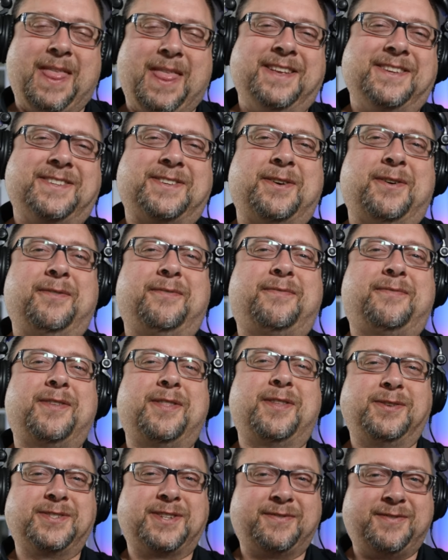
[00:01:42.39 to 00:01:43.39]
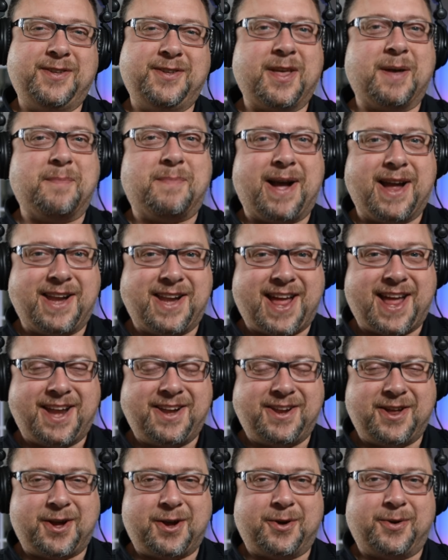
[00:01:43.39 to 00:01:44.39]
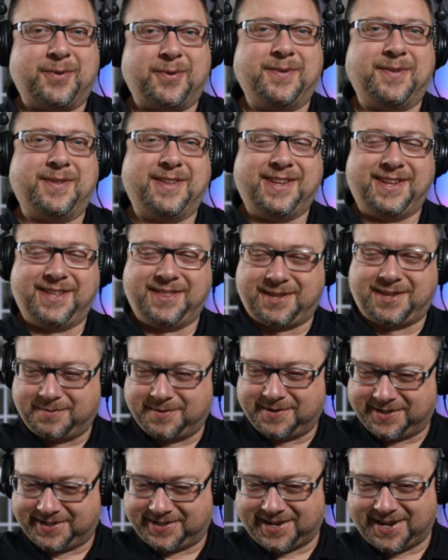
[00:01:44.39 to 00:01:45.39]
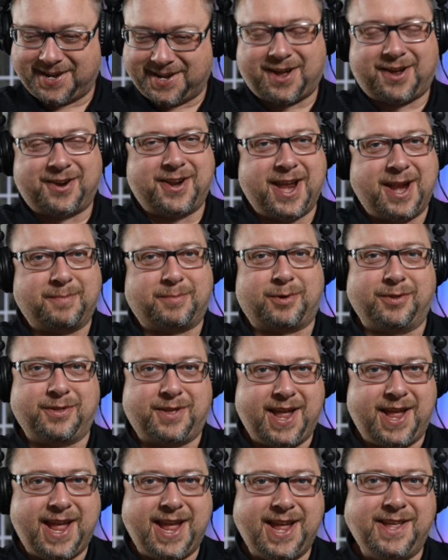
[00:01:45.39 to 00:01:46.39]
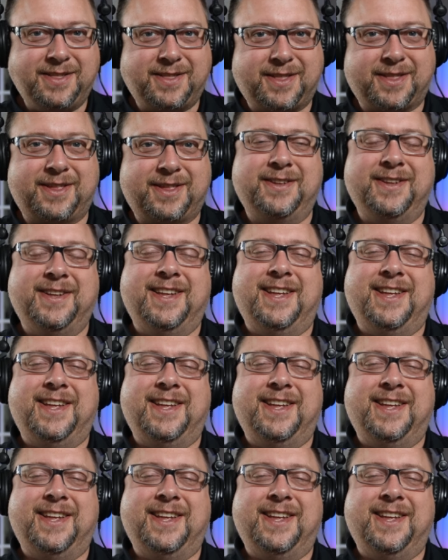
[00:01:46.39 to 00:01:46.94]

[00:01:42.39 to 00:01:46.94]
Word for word: So for those of you that might not know, there was on April the 8th,